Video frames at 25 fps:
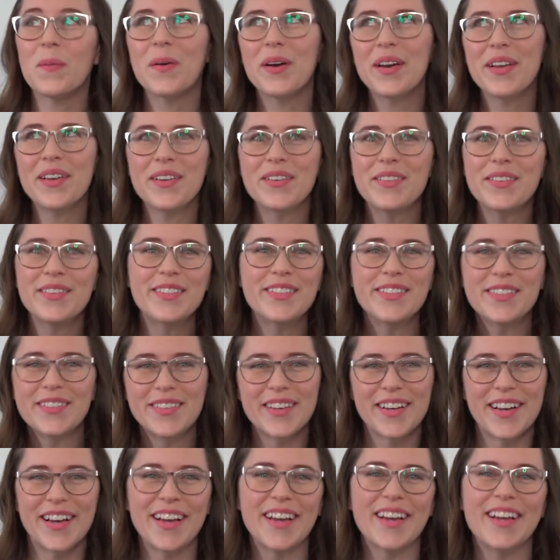what are you
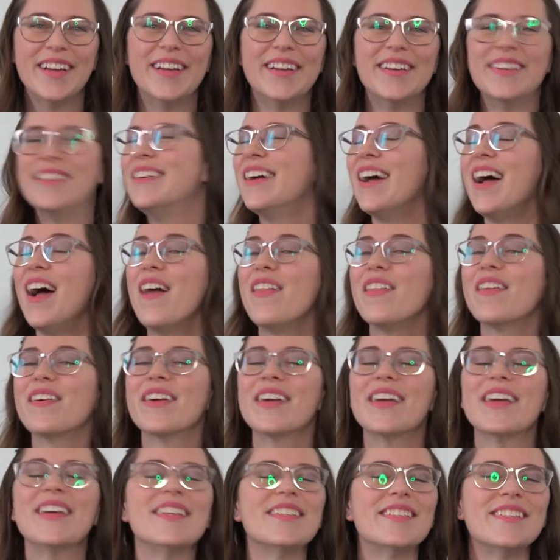doing? They're
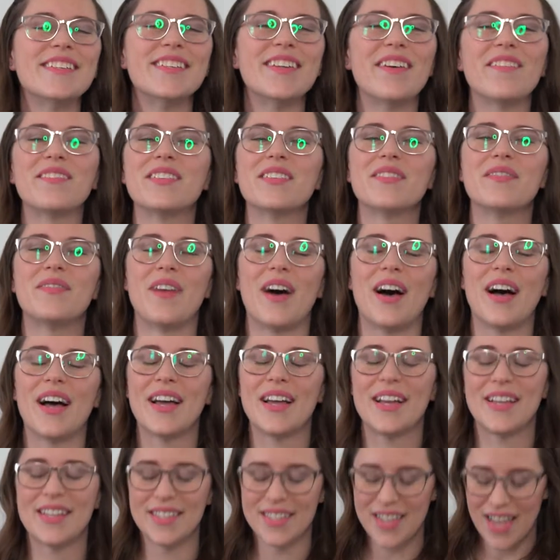easy enough to
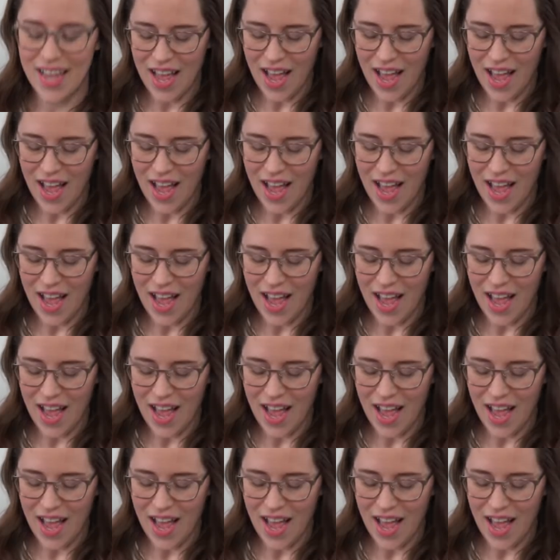find.